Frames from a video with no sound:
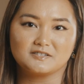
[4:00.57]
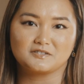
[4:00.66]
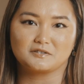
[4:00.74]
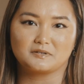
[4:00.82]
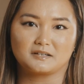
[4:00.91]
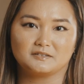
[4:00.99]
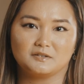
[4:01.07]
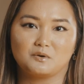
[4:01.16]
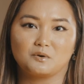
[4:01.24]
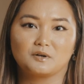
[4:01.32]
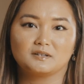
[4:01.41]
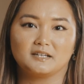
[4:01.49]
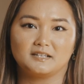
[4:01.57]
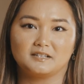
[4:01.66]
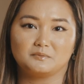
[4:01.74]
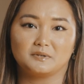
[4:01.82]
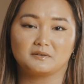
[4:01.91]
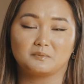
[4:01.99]
is directly
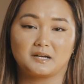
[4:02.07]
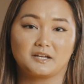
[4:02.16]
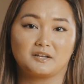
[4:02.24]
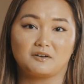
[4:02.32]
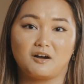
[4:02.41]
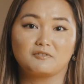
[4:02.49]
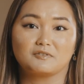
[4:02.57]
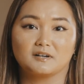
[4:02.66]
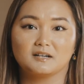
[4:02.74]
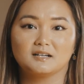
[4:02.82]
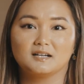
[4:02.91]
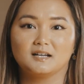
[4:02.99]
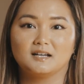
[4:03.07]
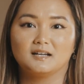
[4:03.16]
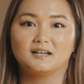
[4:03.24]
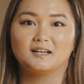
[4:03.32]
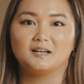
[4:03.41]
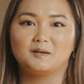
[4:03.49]
correlated with what I can offer,
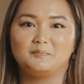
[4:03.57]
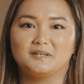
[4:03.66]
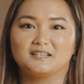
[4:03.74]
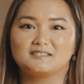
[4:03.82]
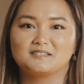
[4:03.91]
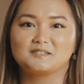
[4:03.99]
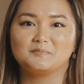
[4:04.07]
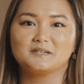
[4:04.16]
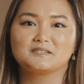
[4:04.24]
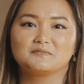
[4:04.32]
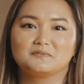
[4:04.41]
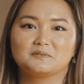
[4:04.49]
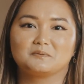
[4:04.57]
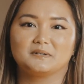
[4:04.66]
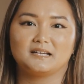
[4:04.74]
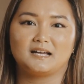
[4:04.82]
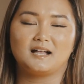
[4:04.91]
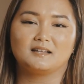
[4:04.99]
because it speaks of the
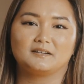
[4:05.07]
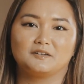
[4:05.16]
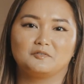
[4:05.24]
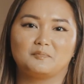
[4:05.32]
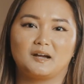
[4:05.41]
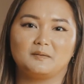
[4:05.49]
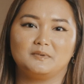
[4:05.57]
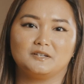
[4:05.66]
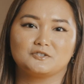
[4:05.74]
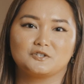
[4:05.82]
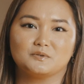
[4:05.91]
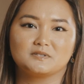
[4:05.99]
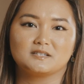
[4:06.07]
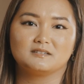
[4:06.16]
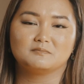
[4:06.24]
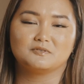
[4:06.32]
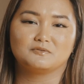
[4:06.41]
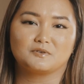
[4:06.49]
reality of my being
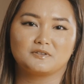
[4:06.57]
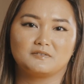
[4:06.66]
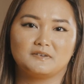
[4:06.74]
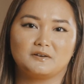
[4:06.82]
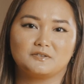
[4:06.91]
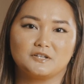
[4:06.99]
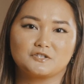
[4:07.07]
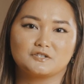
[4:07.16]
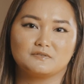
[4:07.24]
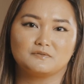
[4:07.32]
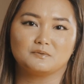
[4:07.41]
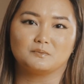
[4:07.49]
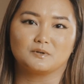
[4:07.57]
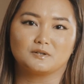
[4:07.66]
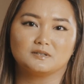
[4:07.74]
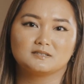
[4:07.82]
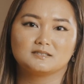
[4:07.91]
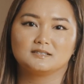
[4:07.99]
chosen before the foundation of the
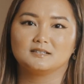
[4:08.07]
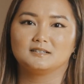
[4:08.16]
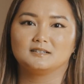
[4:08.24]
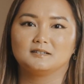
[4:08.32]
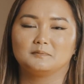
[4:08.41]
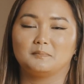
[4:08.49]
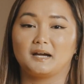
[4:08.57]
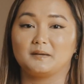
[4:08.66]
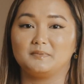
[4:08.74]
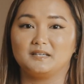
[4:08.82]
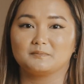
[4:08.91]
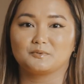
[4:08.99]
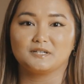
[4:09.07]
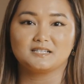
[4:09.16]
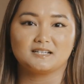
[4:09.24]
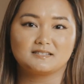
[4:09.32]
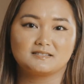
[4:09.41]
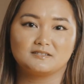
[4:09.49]
world, my being
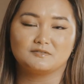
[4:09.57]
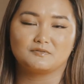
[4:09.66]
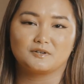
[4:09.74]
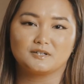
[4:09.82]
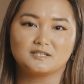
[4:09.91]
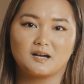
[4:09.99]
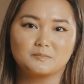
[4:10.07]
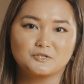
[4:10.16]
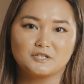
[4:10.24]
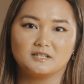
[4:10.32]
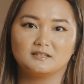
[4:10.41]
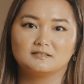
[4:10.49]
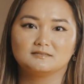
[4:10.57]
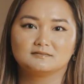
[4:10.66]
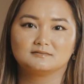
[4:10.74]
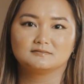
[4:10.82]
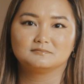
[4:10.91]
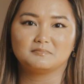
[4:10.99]
predestined for adoption,
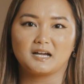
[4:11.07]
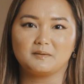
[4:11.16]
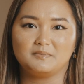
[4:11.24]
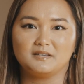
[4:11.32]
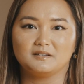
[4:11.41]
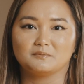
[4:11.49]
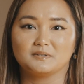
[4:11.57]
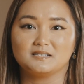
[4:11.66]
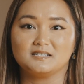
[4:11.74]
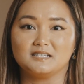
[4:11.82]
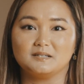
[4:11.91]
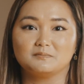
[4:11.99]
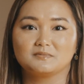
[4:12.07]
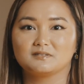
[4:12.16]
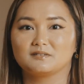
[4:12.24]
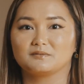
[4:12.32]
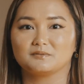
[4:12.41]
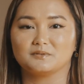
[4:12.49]
my being redeemed
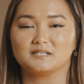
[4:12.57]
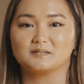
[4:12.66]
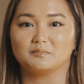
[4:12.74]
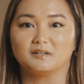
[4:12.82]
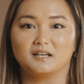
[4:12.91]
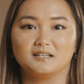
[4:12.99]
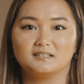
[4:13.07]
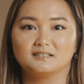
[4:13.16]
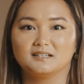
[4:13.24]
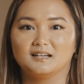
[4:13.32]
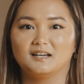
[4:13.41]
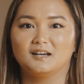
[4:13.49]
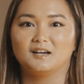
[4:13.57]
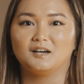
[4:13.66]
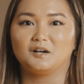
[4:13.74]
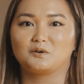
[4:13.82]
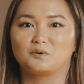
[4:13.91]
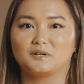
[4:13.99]
through his blood,
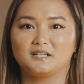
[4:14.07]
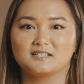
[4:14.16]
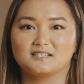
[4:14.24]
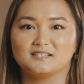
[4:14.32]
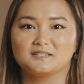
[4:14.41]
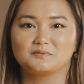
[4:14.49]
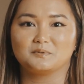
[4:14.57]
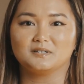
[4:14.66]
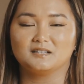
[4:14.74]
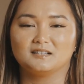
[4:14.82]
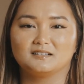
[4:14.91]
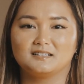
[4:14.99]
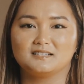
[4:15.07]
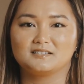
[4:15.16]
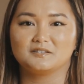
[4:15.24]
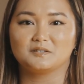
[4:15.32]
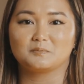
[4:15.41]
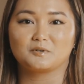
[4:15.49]
according to his will and
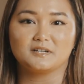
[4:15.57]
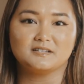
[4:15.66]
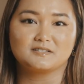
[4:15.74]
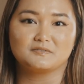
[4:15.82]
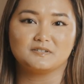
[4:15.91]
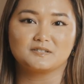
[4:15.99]
to the praise of